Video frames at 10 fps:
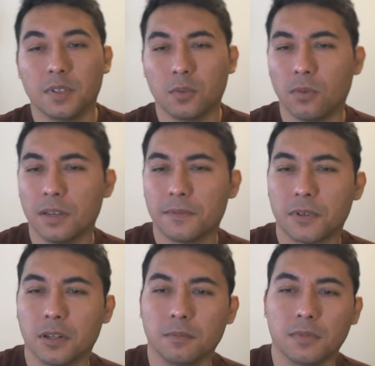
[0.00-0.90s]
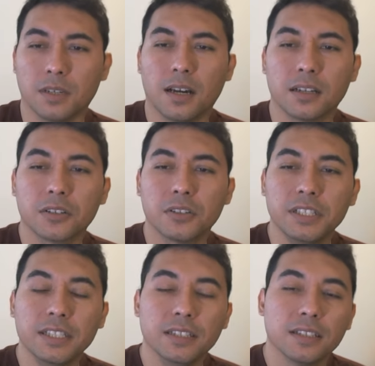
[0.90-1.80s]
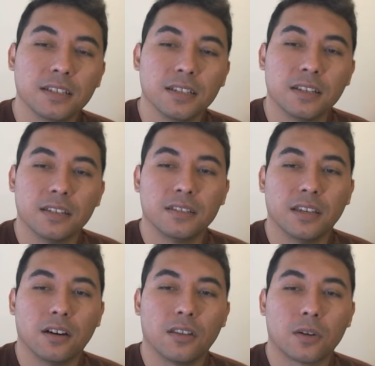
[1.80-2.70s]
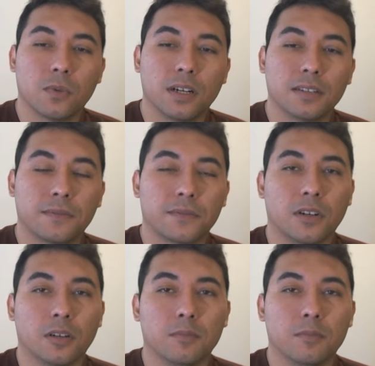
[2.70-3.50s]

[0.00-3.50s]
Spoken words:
one from Hungary, the other one from